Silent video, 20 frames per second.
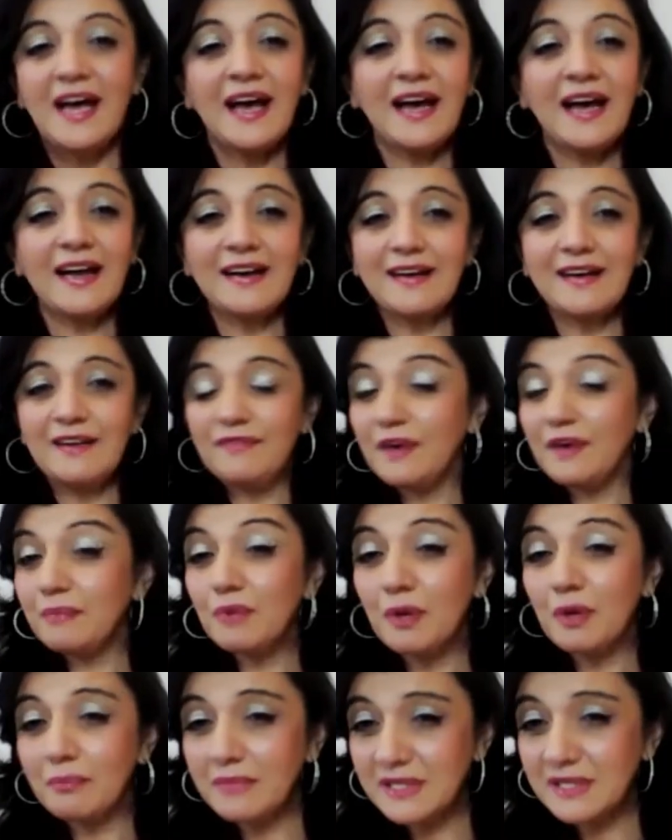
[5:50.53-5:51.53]
And if I'm
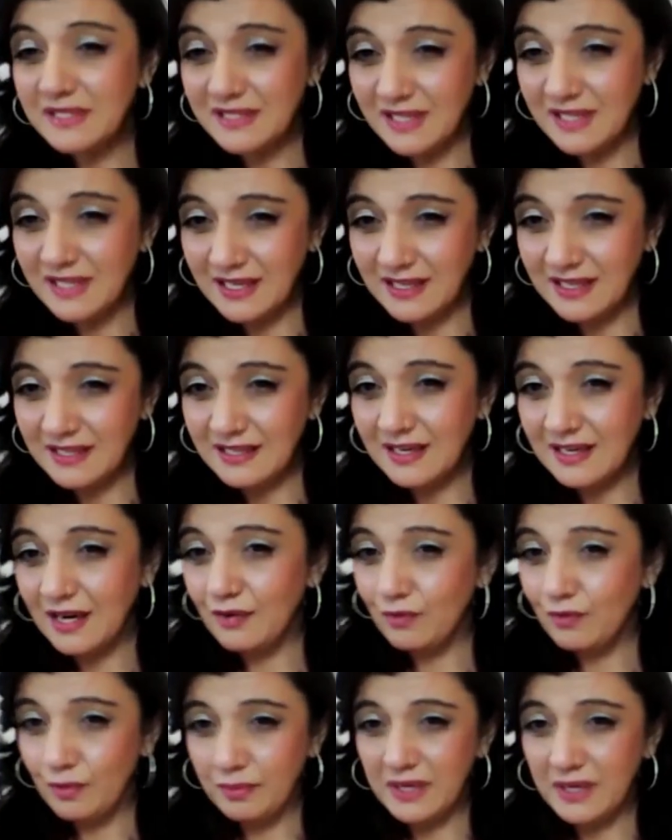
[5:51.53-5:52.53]
not mistaken,
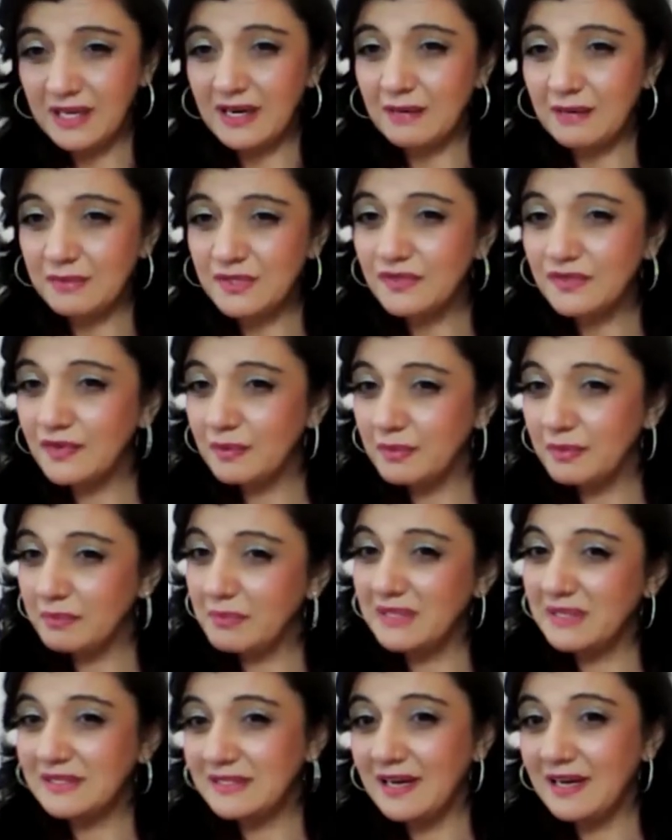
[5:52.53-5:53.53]
Nairobi comes from a
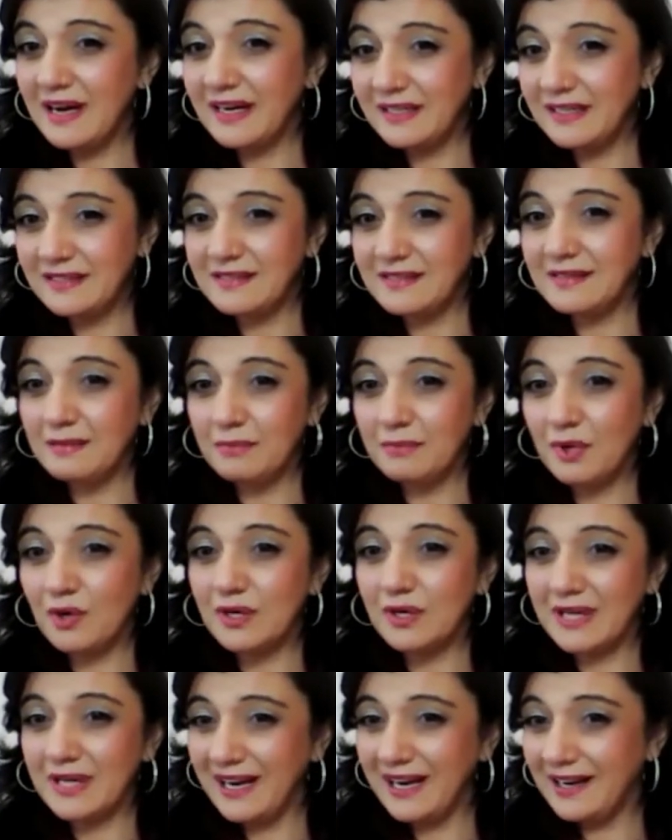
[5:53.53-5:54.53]
Maasai term
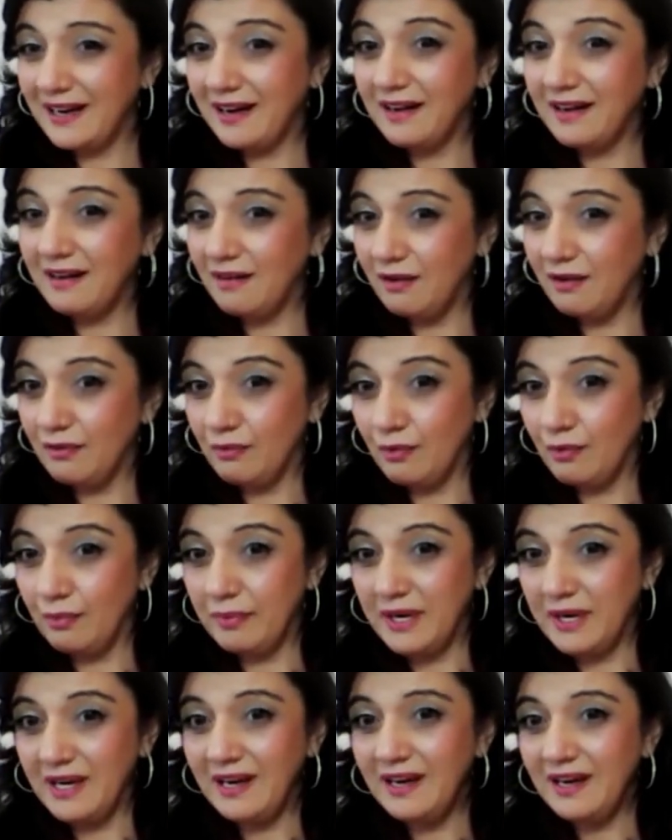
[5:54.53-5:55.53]
called Enya
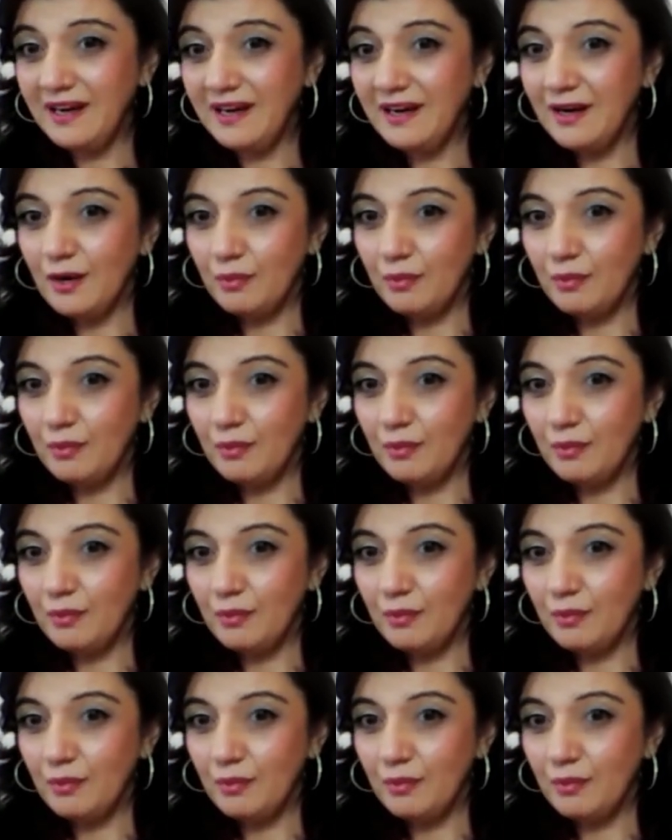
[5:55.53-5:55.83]
Karobi,